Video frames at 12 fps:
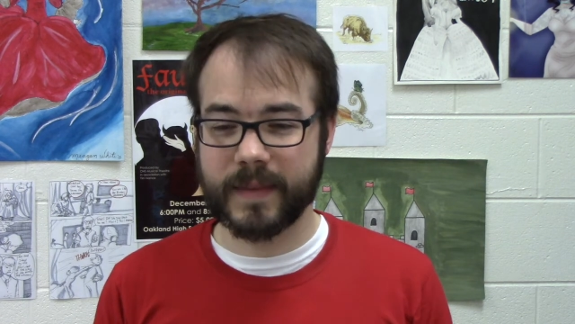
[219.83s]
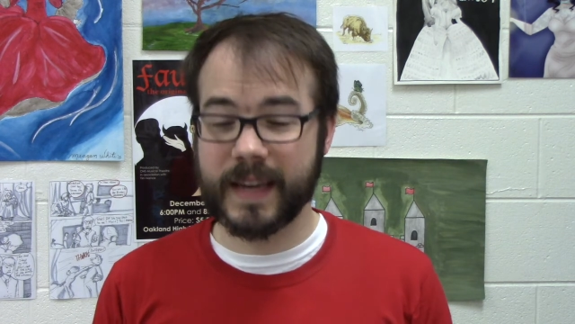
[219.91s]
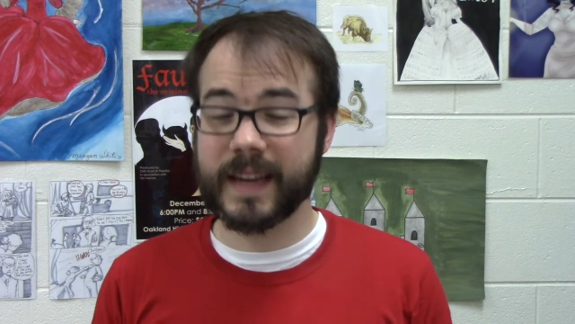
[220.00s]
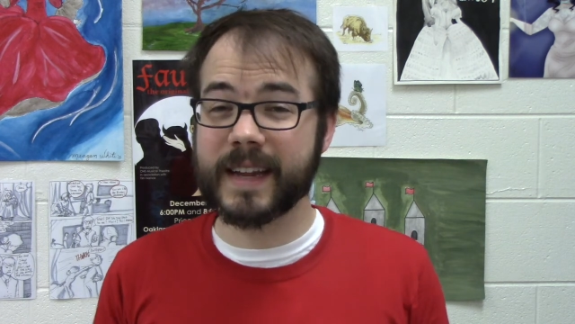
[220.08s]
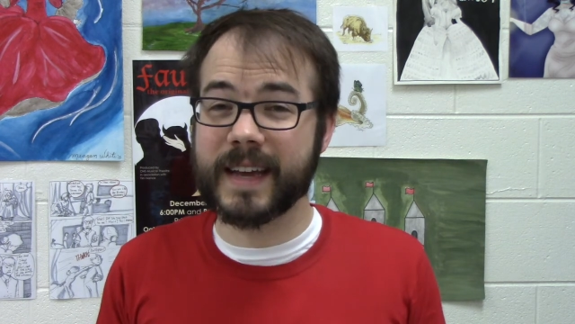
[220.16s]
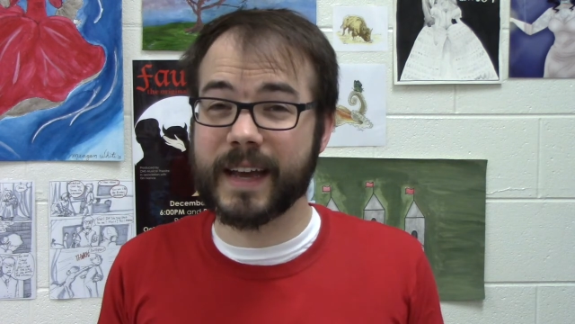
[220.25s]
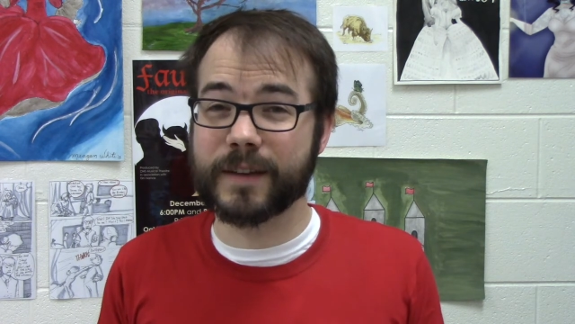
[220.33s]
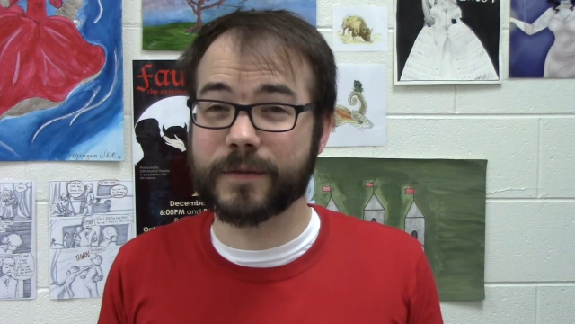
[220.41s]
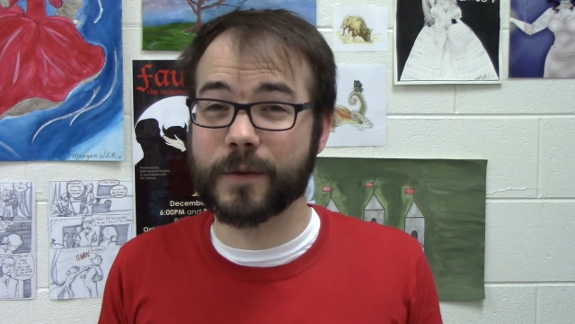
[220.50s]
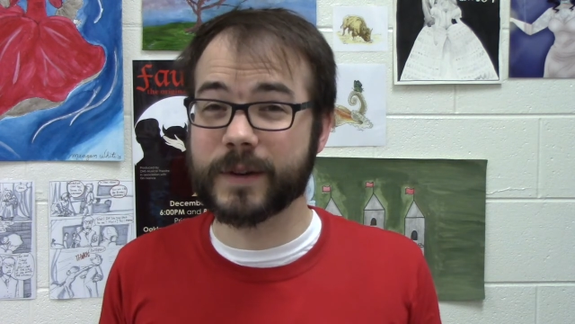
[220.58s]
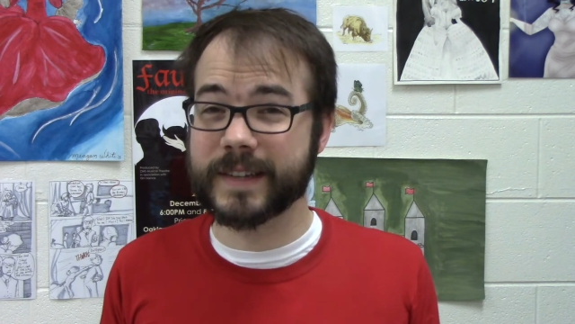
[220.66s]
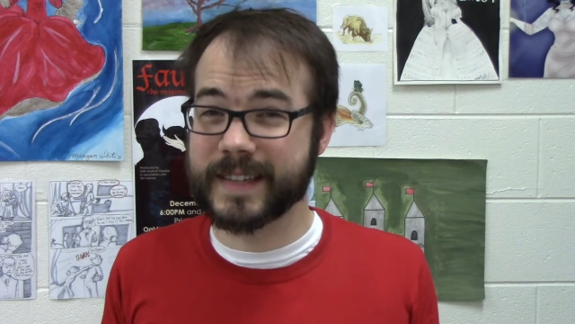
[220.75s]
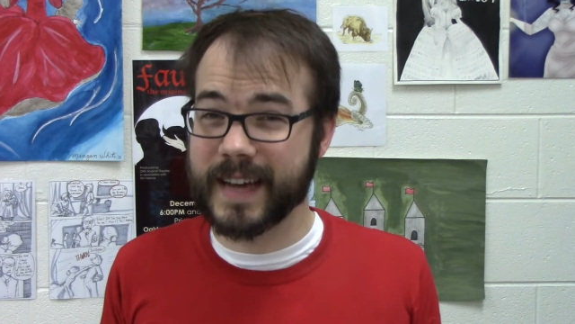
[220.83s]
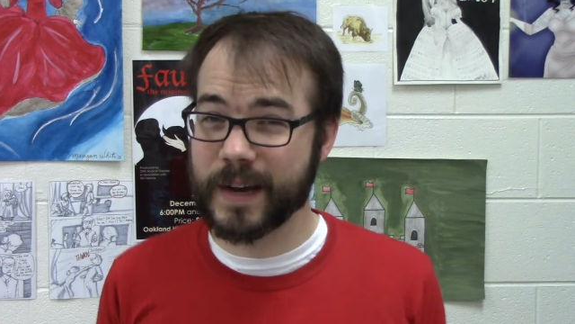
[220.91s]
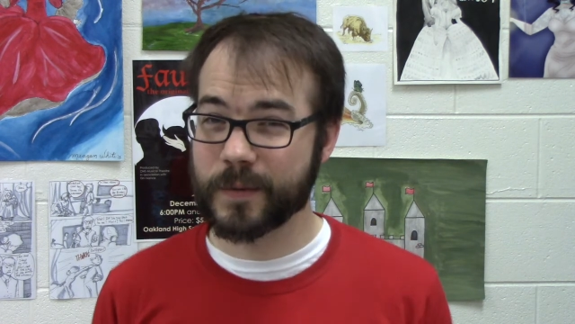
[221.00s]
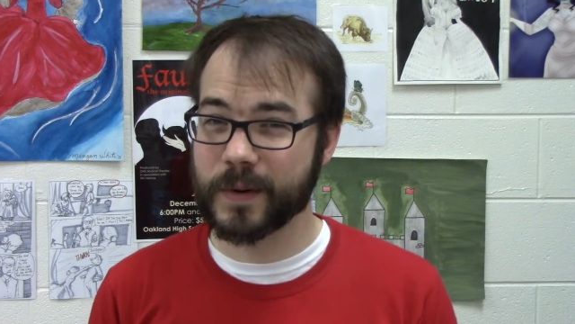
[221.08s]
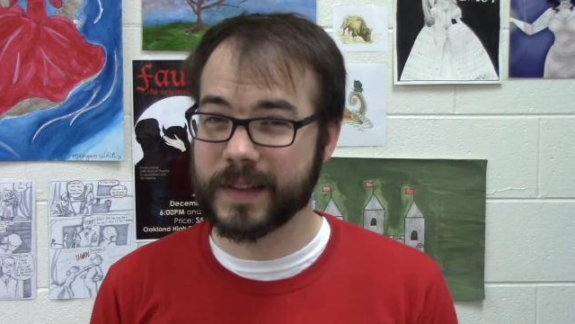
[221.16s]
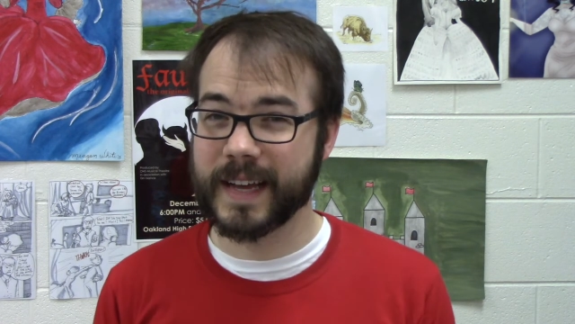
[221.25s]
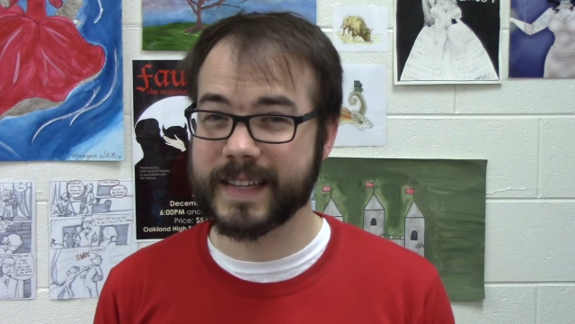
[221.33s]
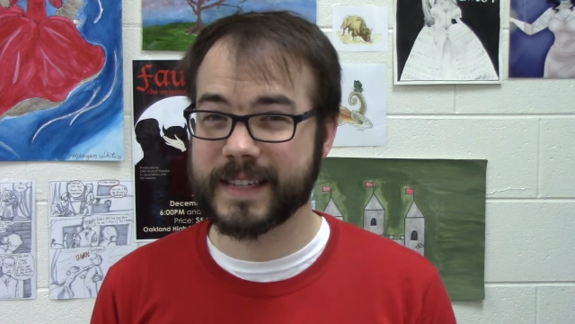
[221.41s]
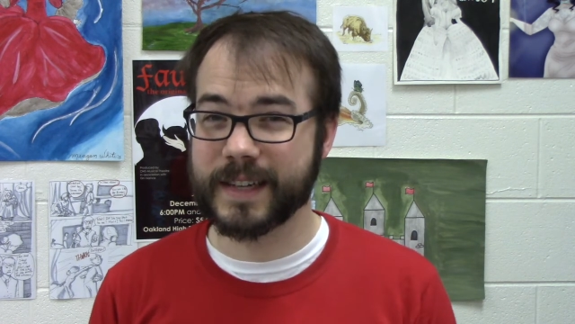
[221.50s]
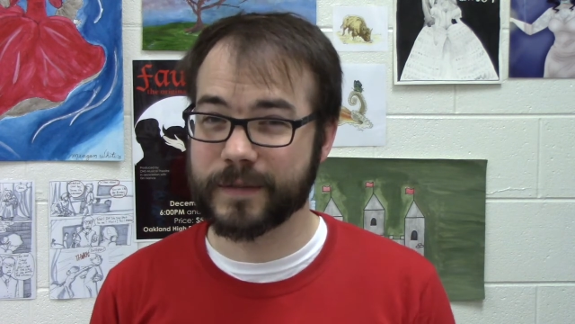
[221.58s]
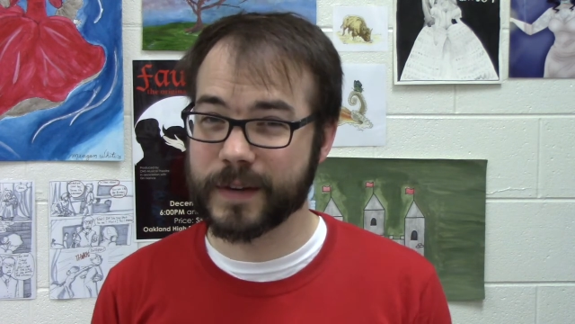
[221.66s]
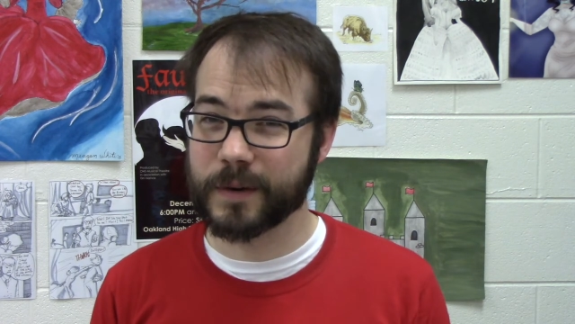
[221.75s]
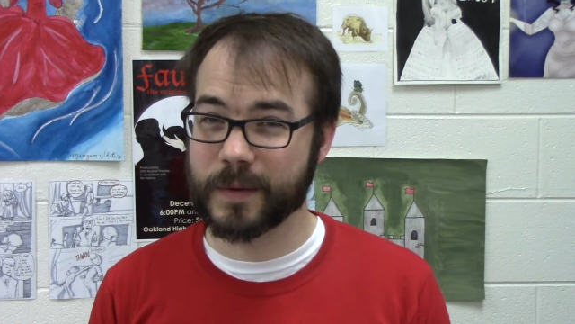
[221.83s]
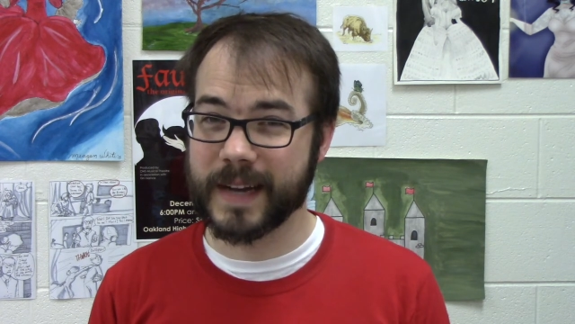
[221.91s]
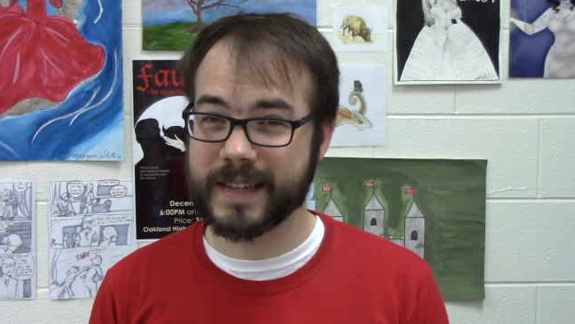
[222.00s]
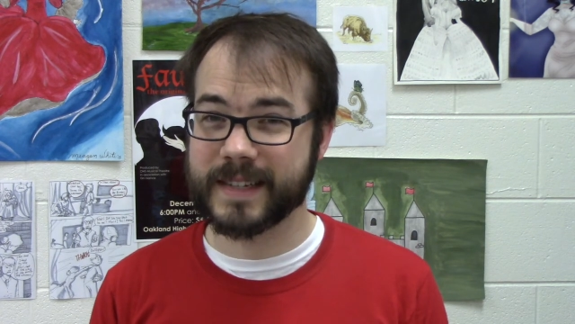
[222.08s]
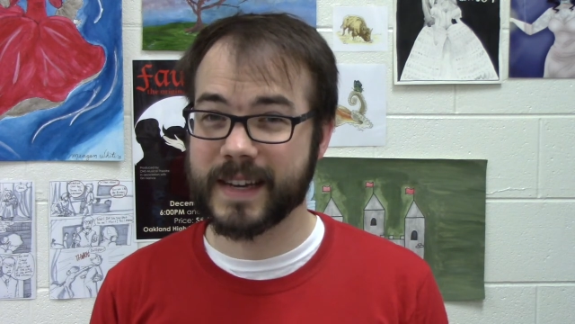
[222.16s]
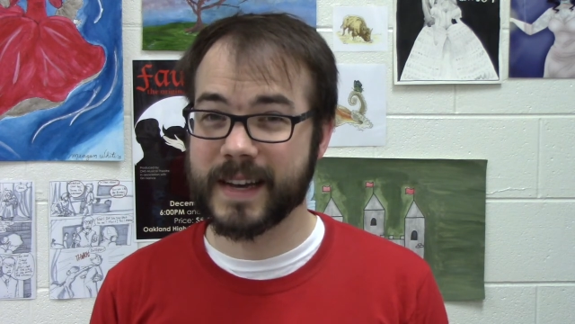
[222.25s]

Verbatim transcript: In any case, for today, we'll let Sylvia rest.